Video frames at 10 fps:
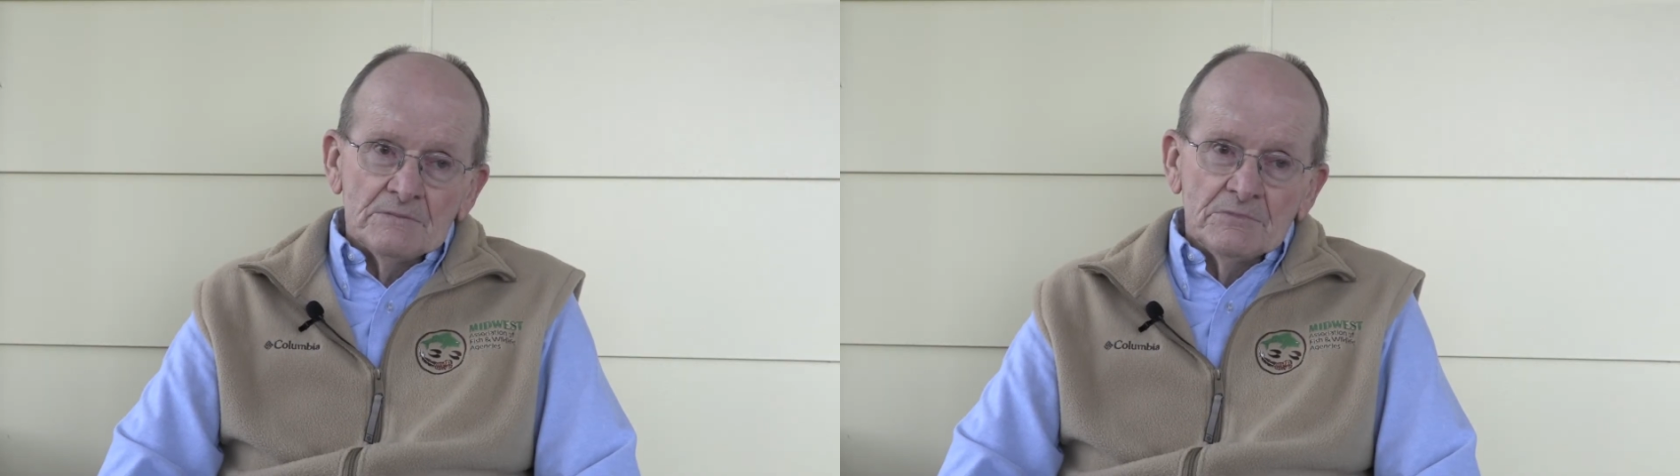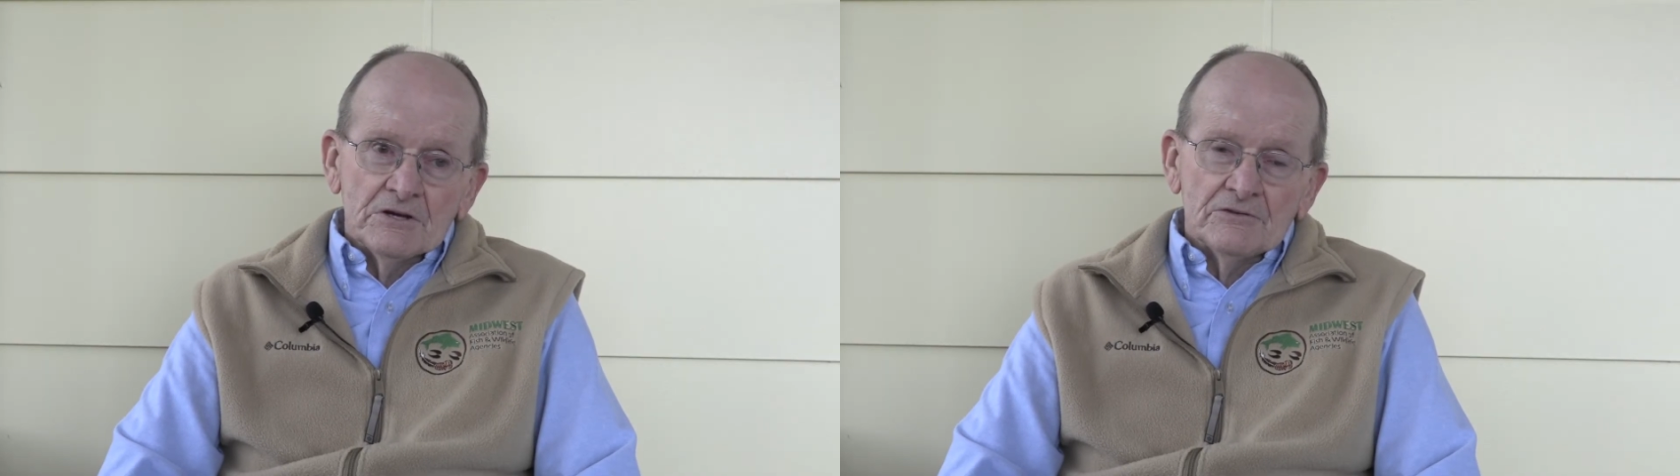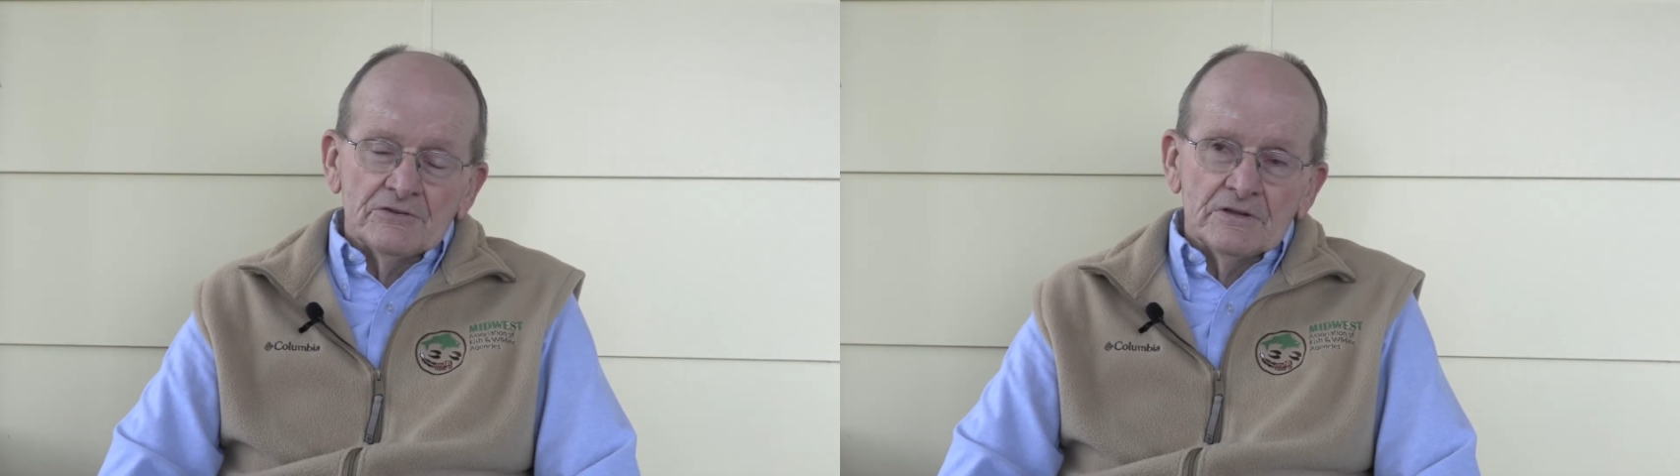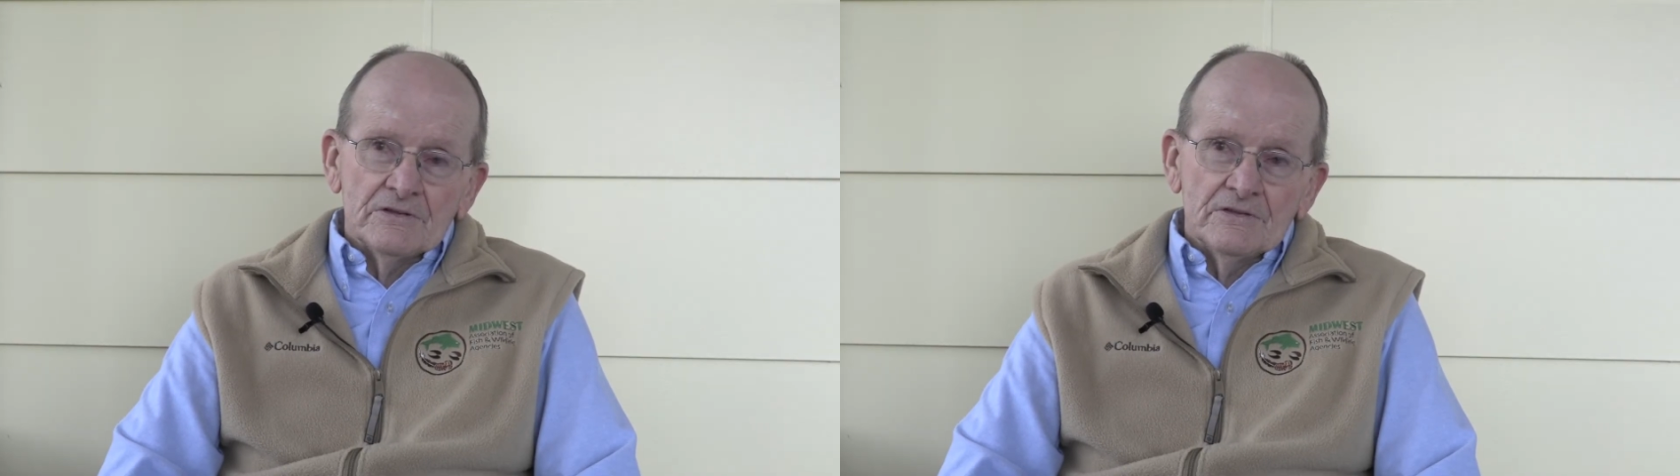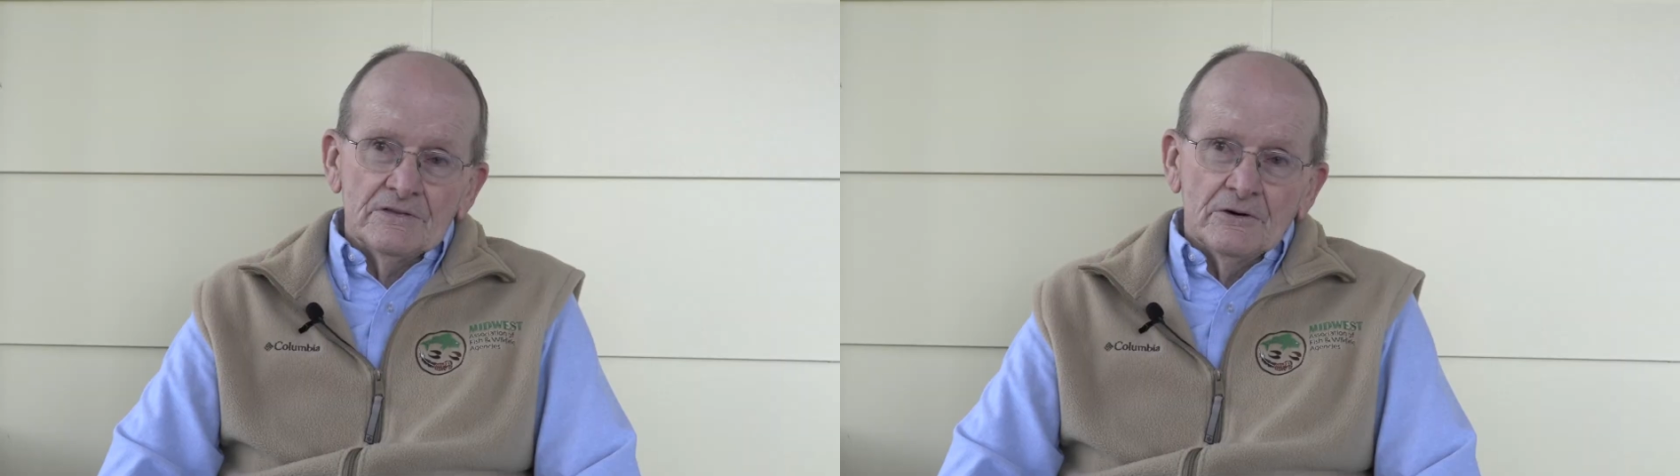because
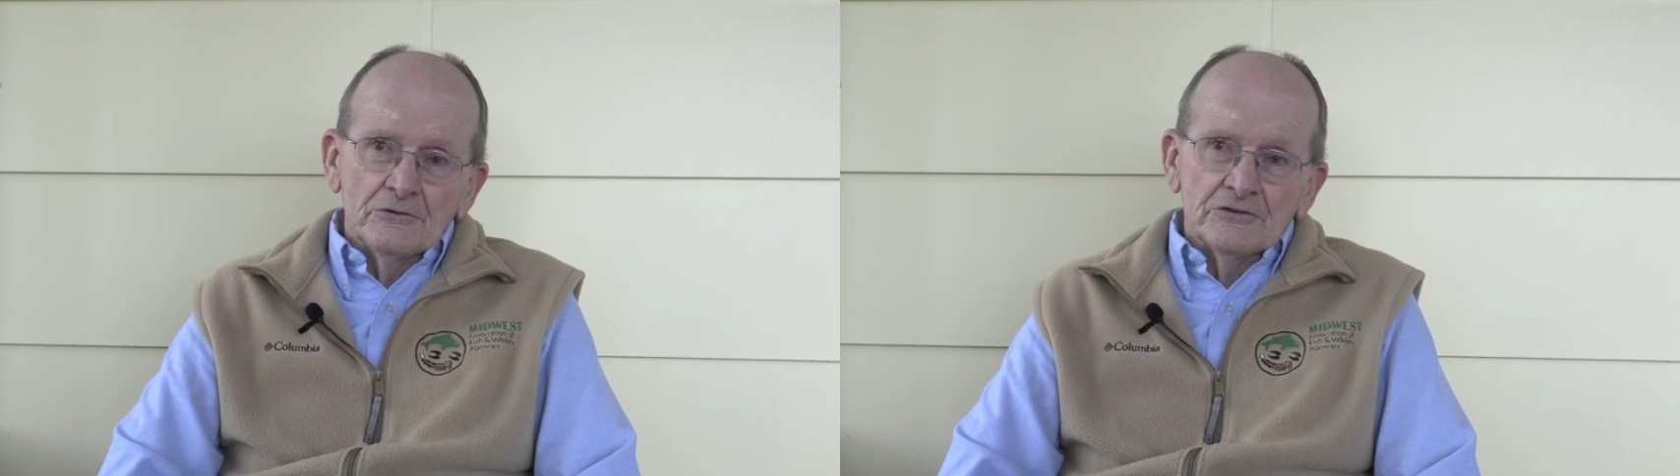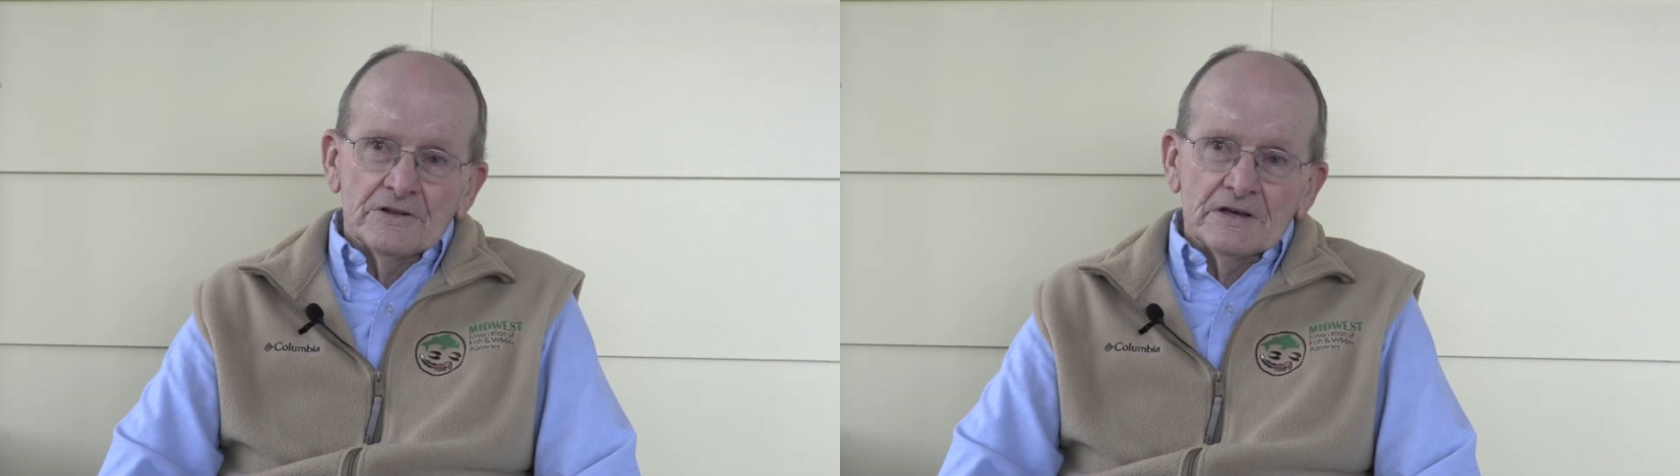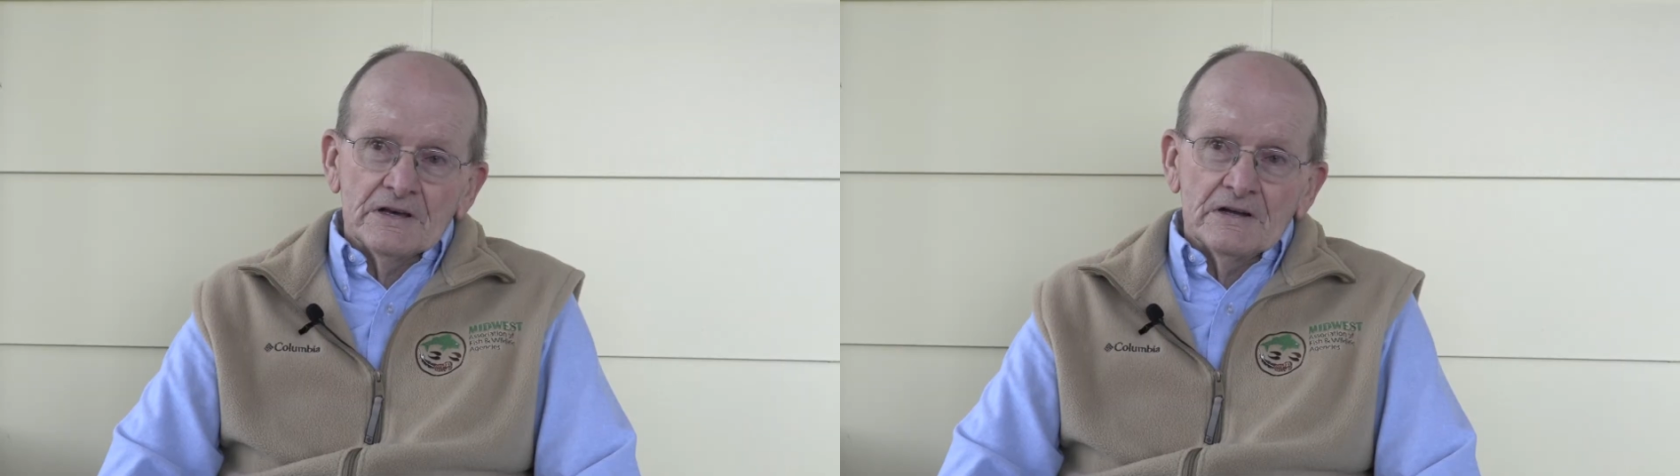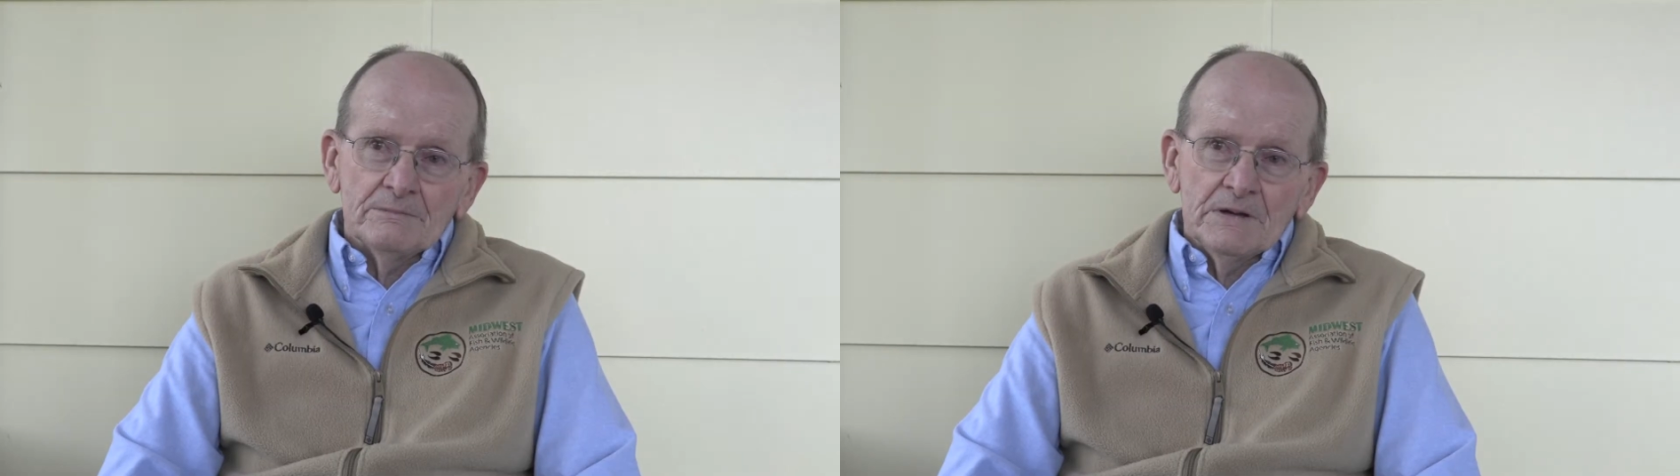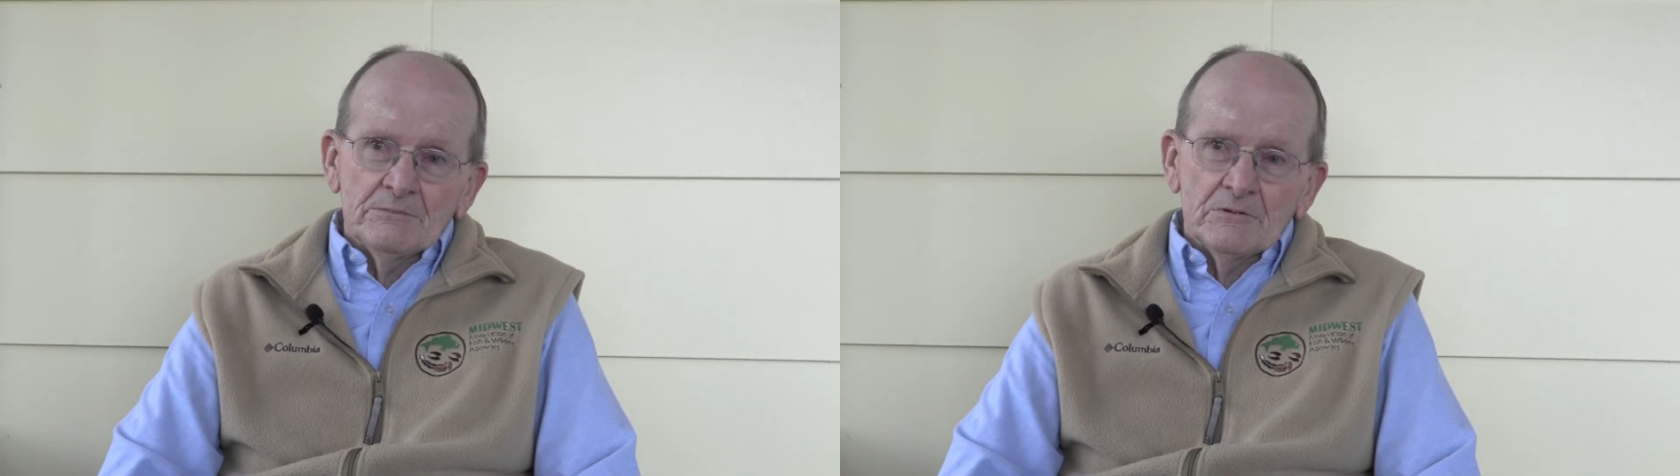those are the kind
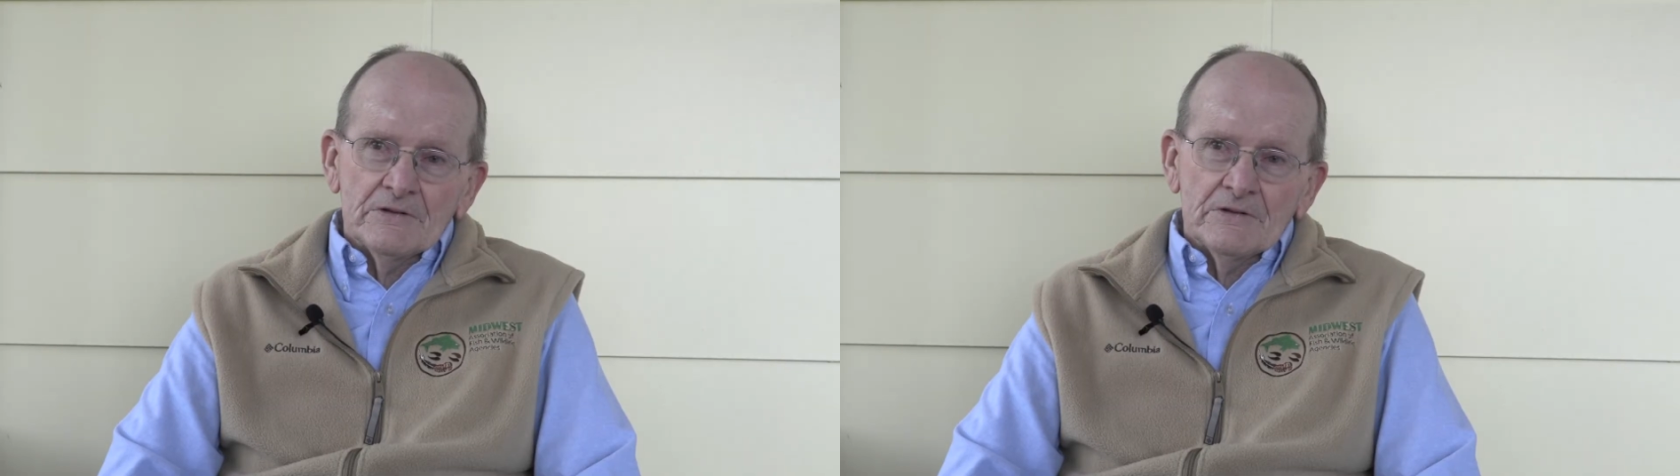of people